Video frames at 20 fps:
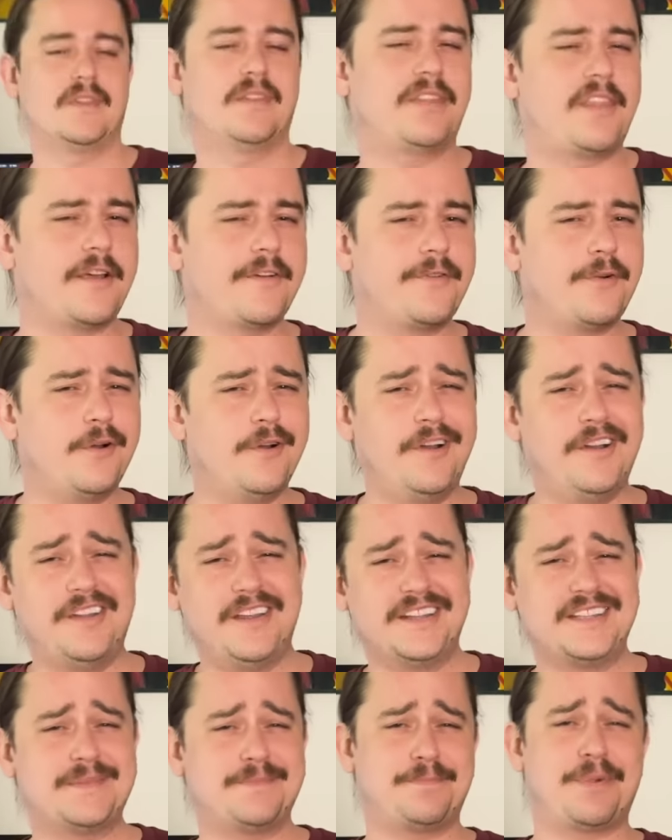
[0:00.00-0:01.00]
Therefore,
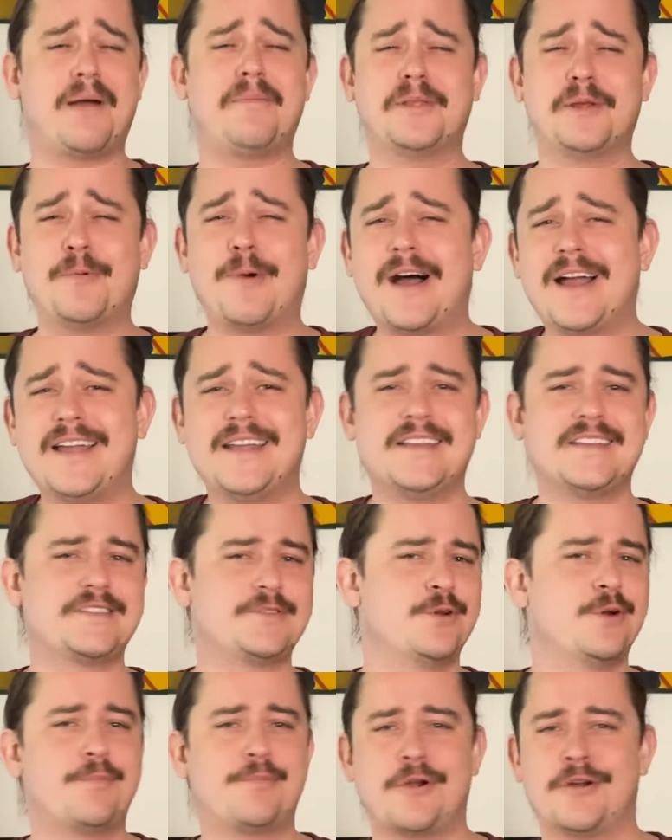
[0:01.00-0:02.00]
it's probably wise
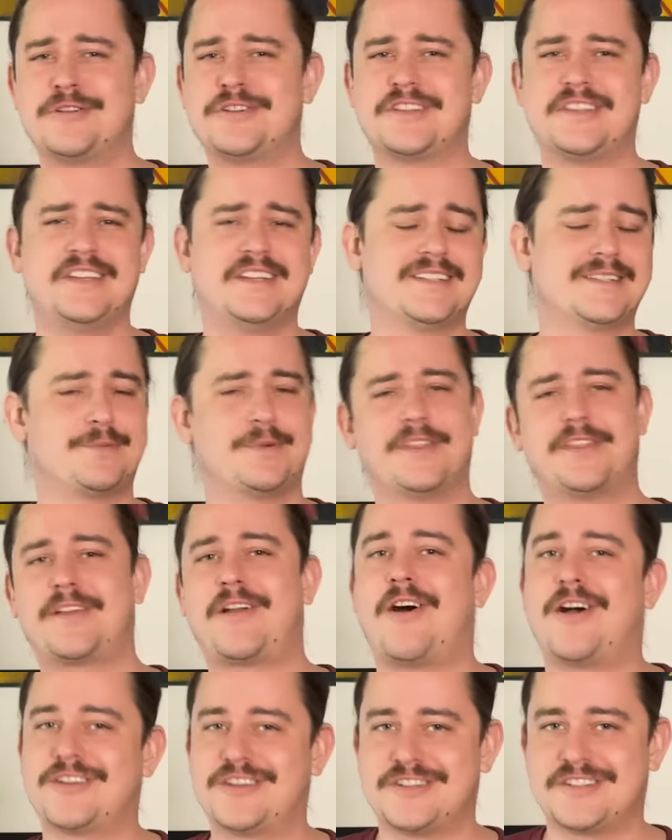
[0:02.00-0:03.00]
to approach these with
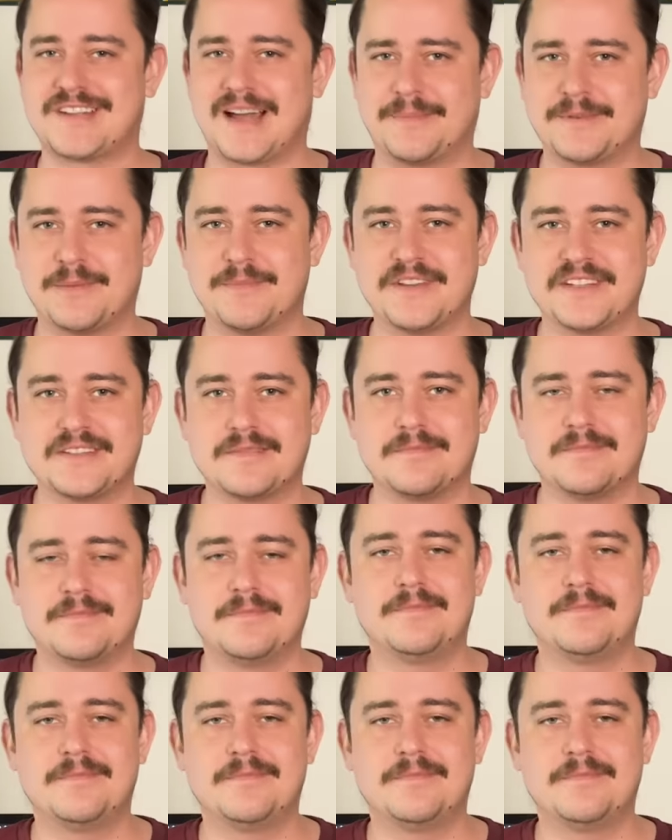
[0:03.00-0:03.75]
cautious optimism.